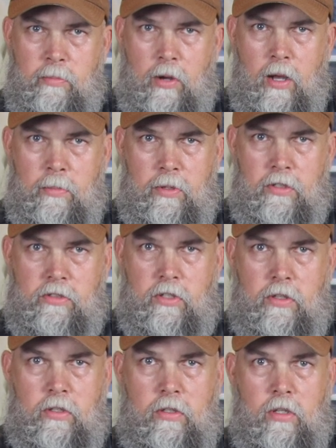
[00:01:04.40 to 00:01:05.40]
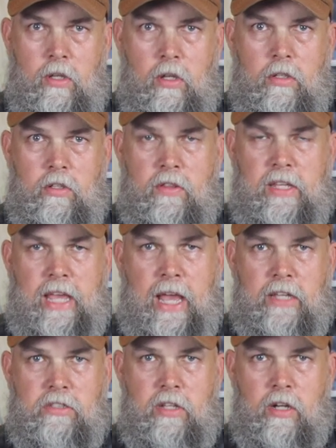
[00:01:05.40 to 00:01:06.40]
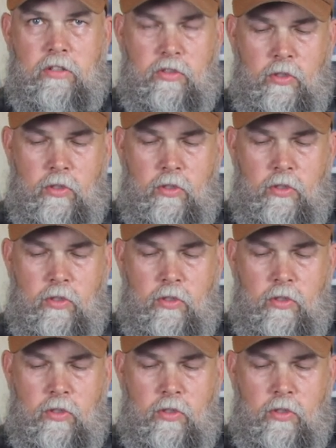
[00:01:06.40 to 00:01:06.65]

properties to the cast iron.